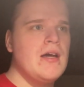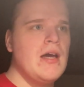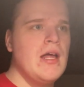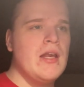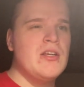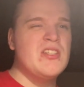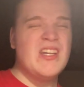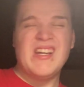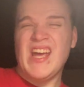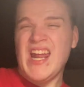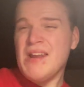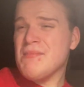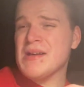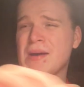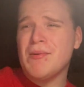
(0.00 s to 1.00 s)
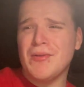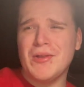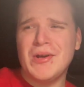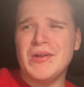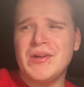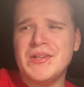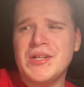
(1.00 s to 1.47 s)
it kind of became a
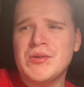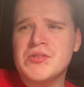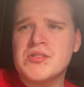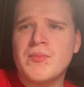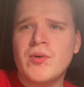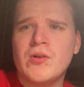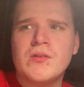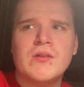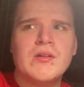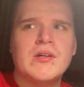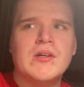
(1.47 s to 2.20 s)
little unusable.